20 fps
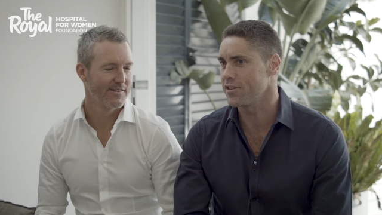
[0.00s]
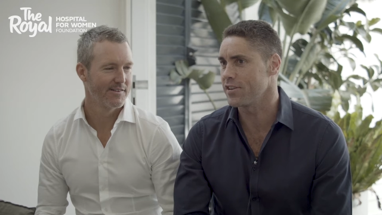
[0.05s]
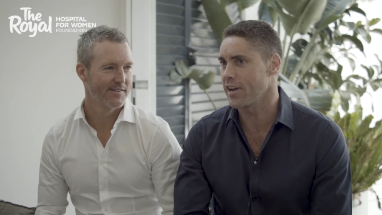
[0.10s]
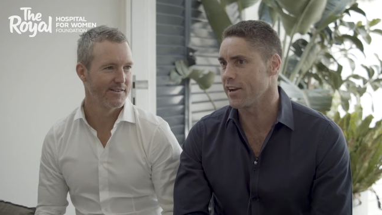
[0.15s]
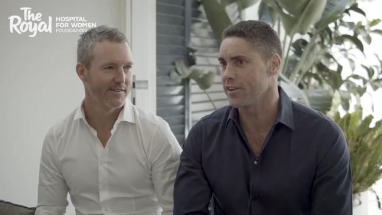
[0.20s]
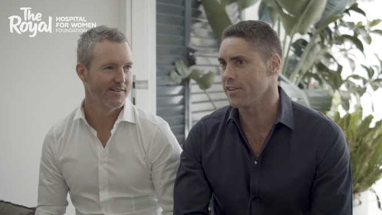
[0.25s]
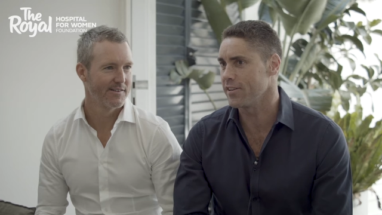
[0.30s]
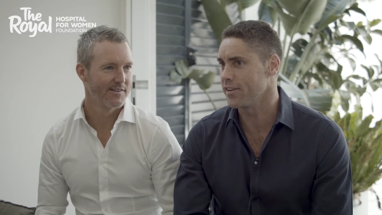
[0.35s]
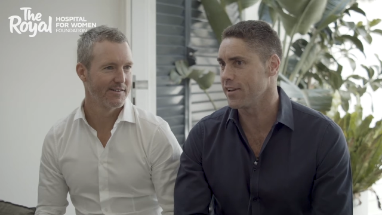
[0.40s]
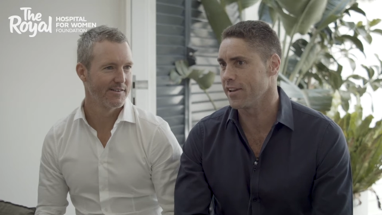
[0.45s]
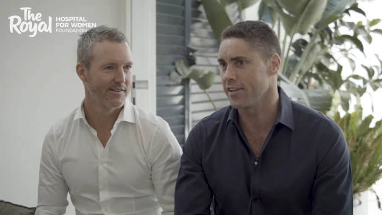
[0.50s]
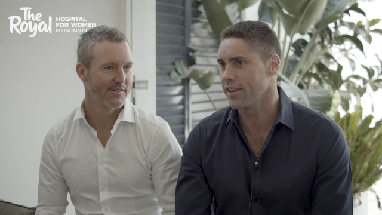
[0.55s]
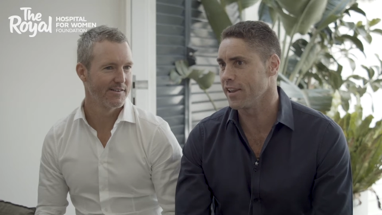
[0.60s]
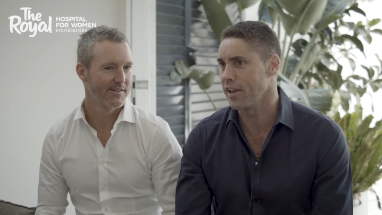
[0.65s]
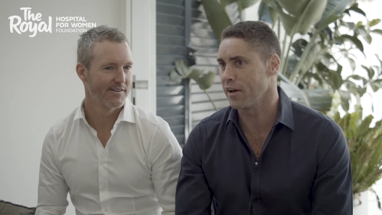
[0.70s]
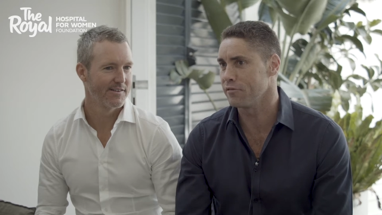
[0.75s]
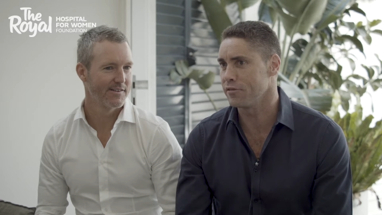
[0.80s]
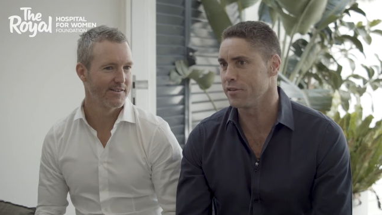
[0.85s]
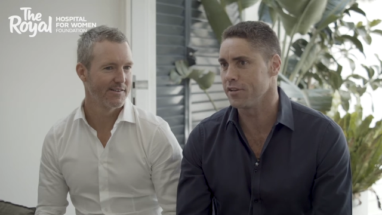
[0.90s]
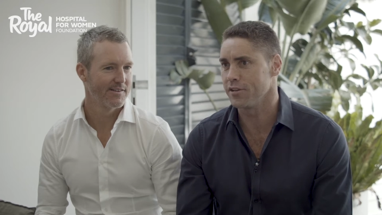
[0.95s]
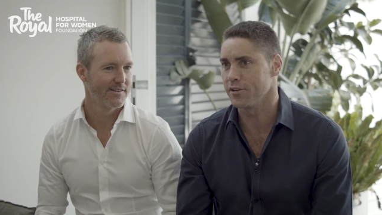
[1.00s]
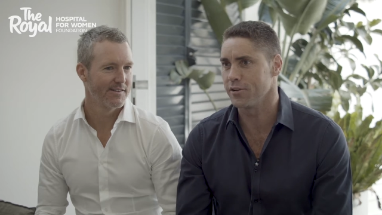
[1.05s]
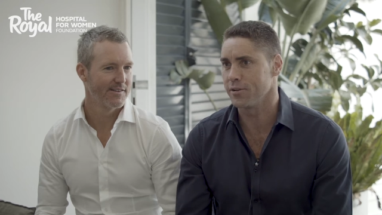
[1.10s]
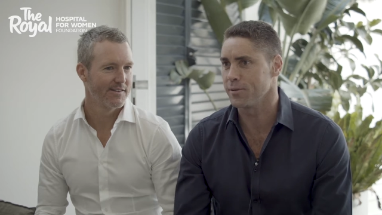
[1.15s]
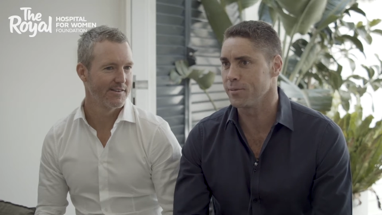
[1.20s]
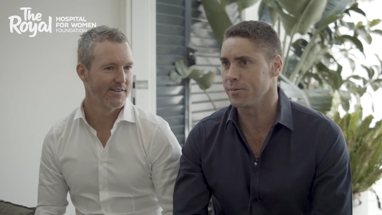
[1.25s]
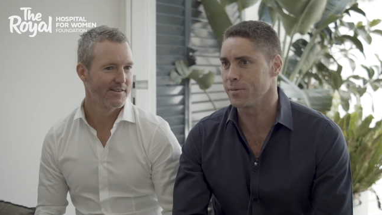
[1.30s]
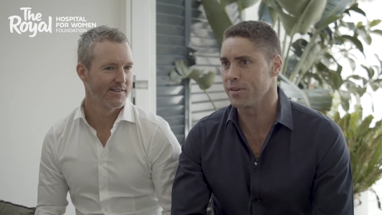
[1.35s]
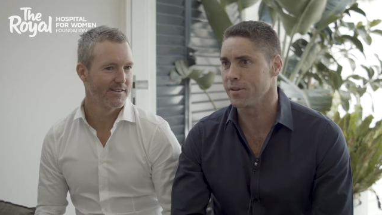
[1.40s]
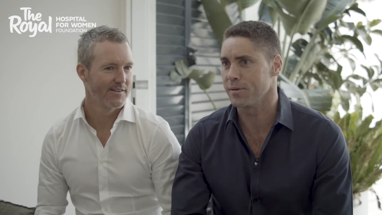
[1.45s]
Speaker 1: channel and I'd love to do
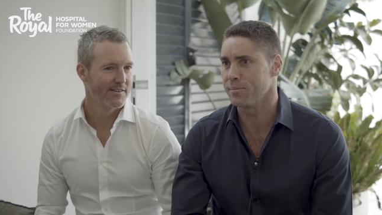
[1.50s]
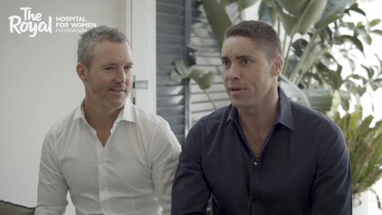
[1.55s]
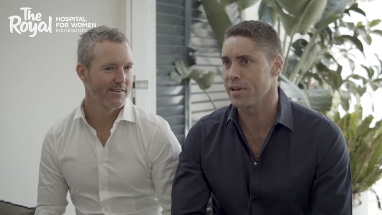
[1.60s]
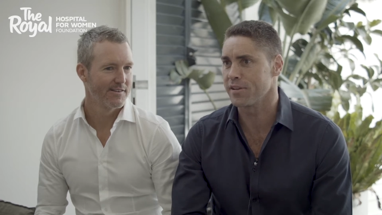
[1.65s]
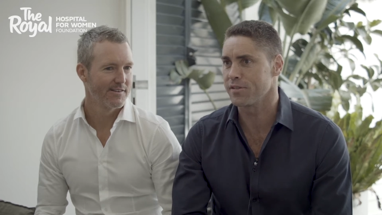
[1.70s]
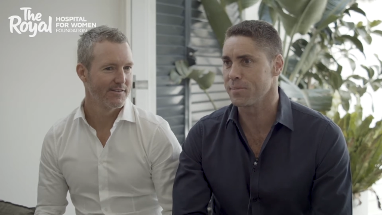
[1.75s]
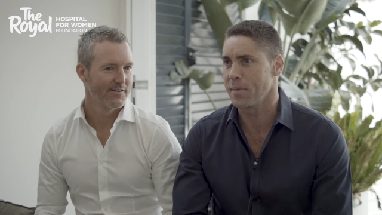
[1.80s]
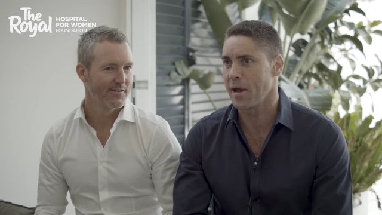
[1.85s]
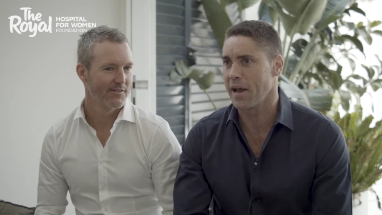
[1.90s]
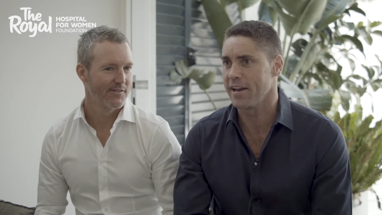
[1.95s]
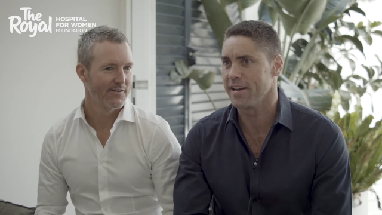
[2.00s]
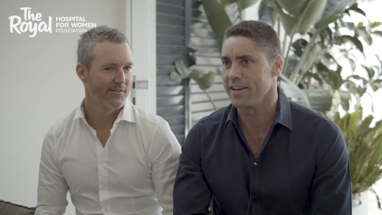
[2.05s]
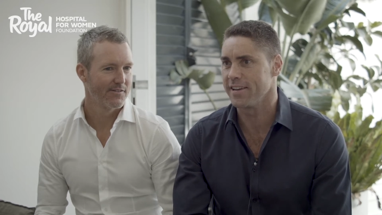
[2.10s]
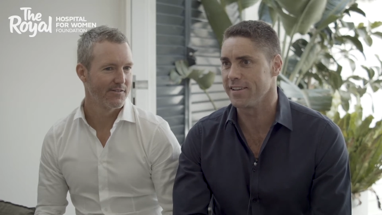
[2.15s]
it with a best mate.